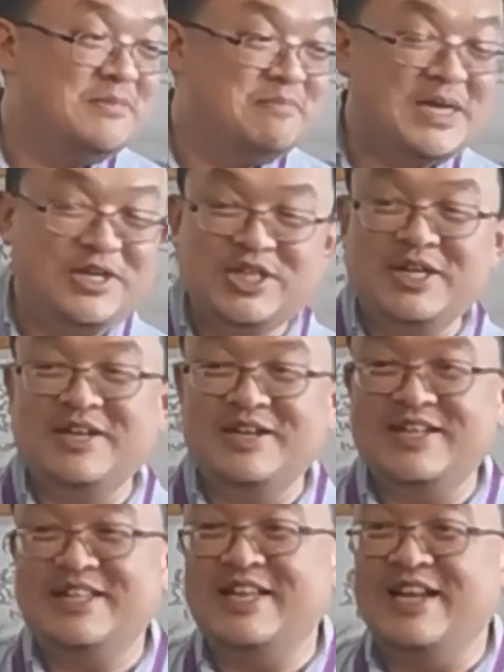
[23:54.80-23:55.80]
magic
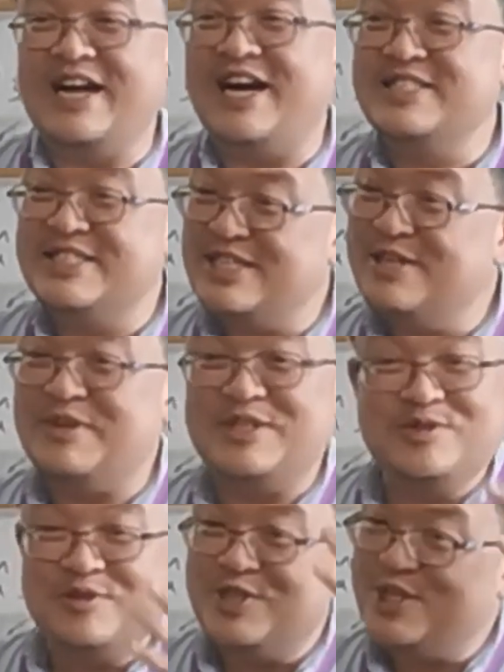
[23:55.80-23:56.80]
answer.
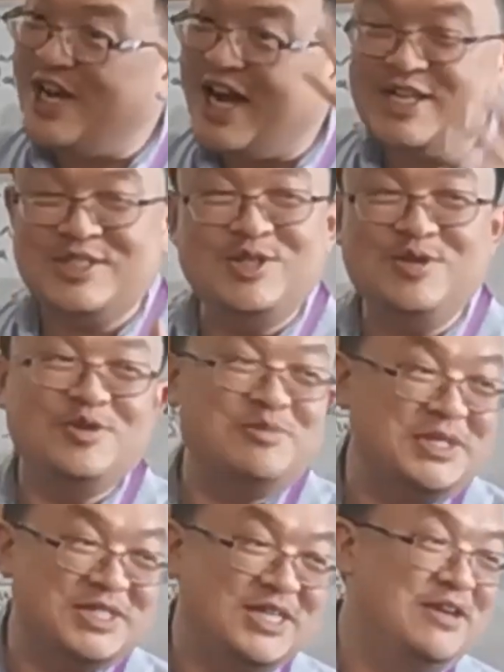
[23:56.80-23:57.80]
When she asks you, you
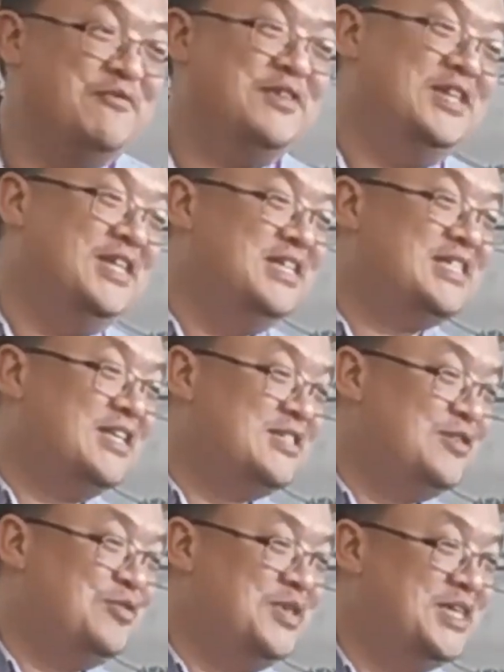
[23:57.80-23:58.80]
must give this
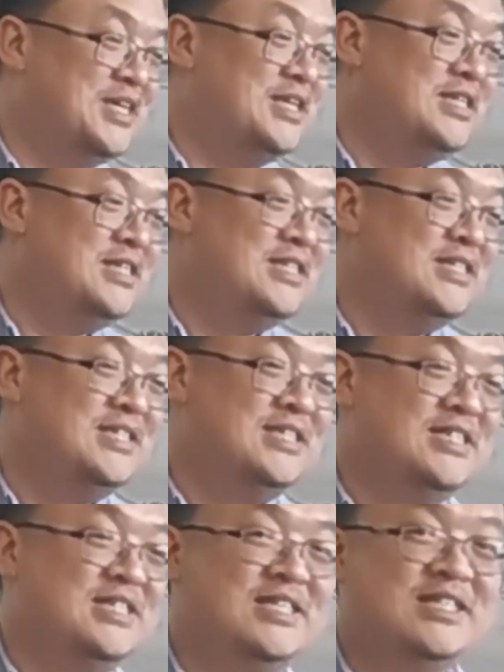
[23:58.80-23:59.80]
answer to her.
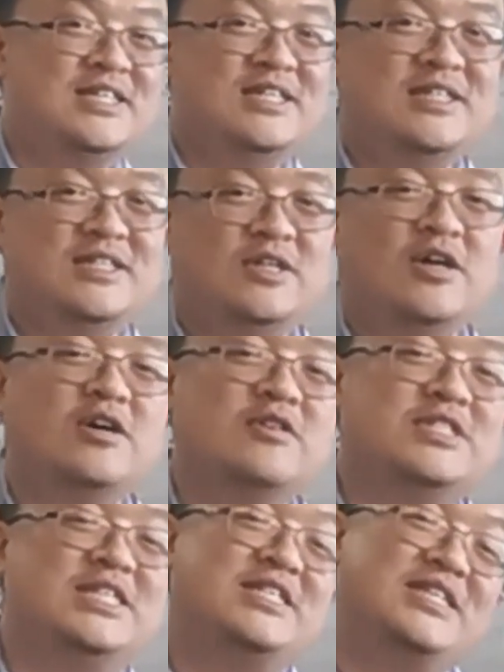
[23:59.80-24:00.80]

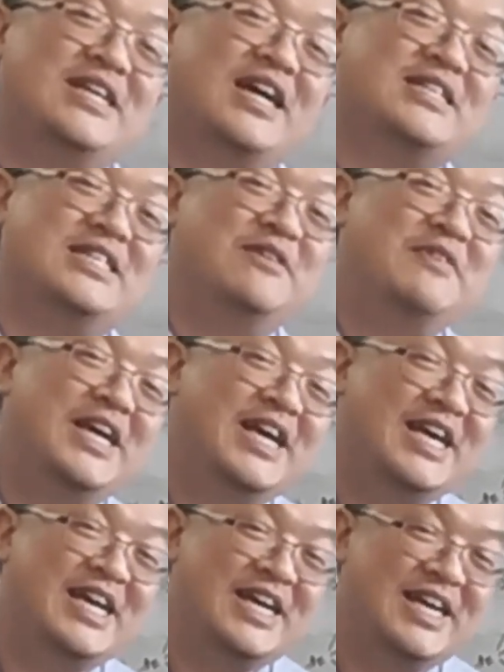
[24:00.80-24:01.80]
No,
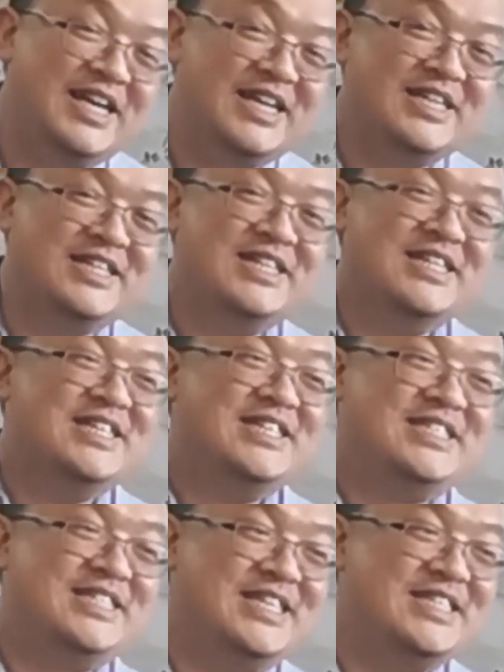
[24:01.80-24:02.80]
CCRTV.
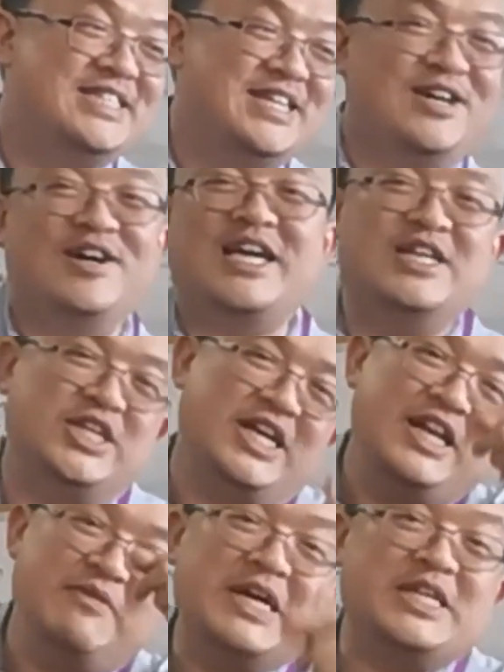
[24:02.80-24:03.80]
Okay,
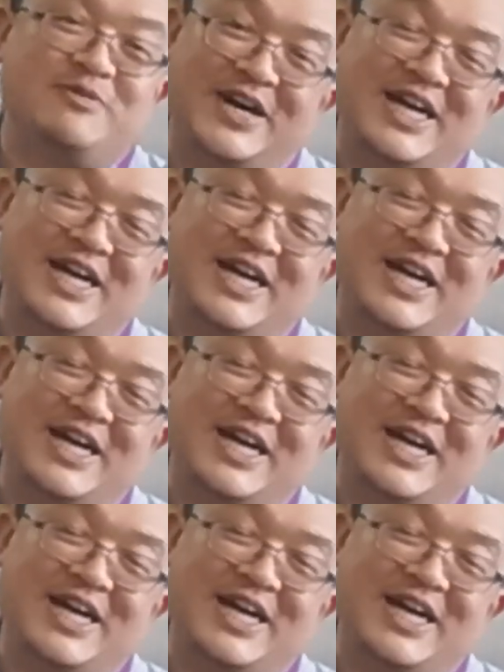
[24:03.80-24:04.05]
chicken liver is